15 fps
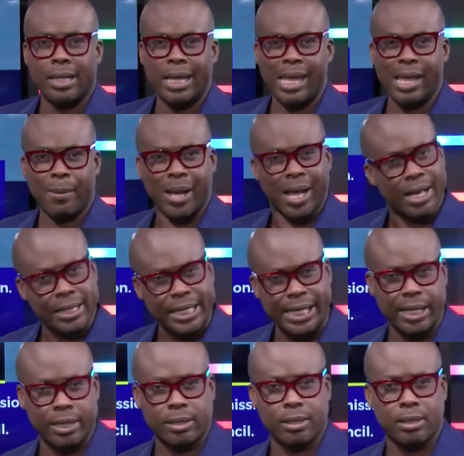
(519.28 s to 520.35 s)
a
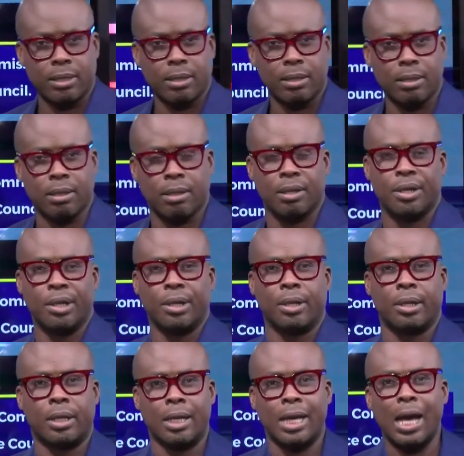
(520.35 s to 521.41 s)
candidate
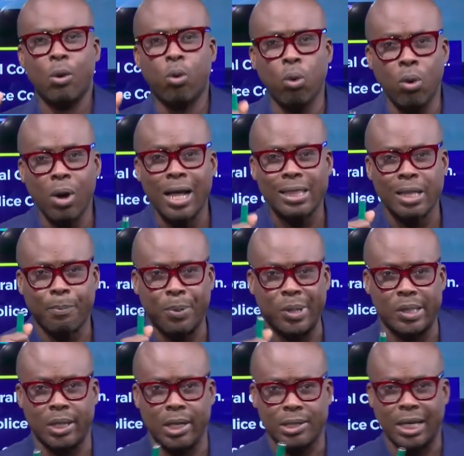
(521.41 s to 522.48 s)
who at the
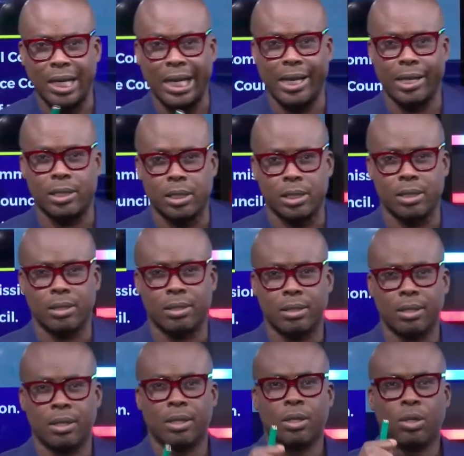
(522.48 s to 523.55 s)
presidential election
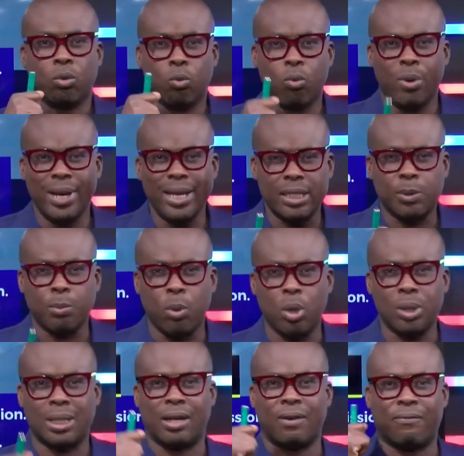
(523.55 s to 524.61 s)
wins more
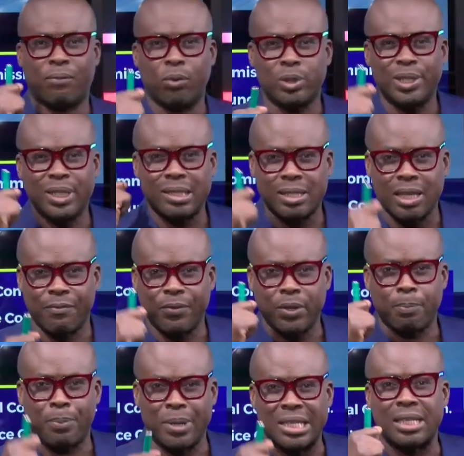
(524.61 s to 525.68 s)
than
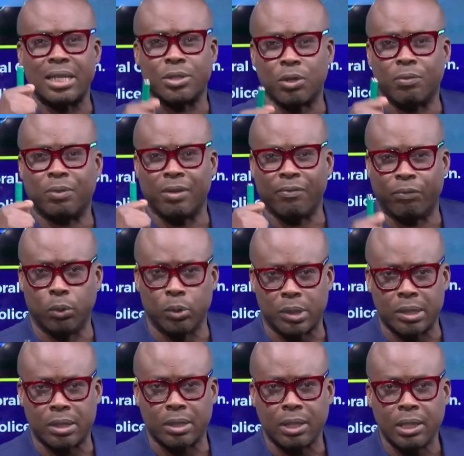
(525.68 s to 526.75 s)
47% of the
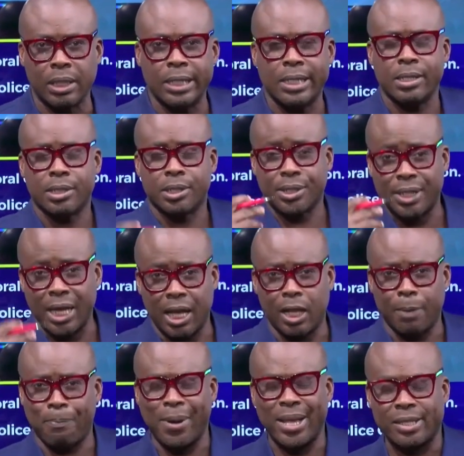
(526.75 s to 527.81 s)
votes shall
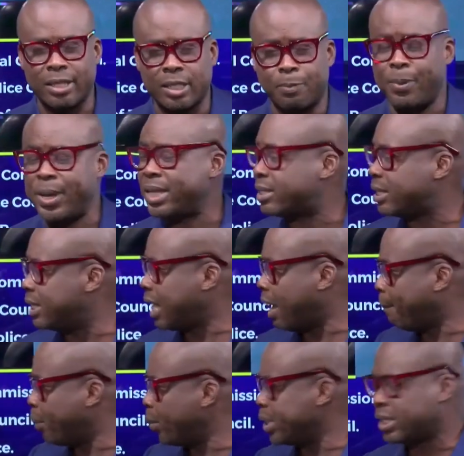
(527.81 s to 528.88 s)
participate in
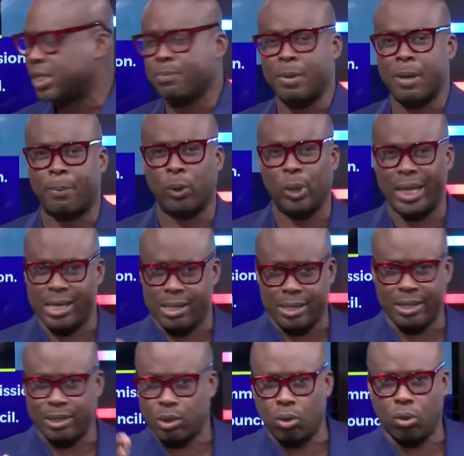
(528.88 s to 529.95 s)
appointing people in
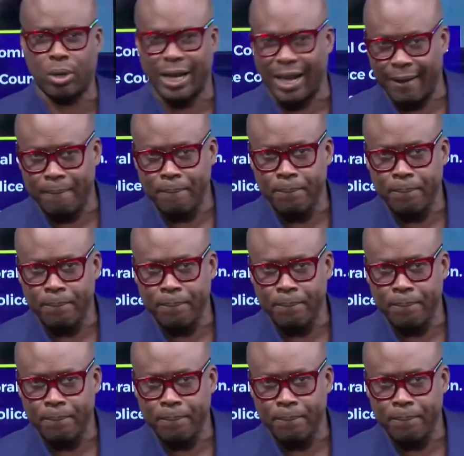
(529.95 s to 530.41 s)
this order?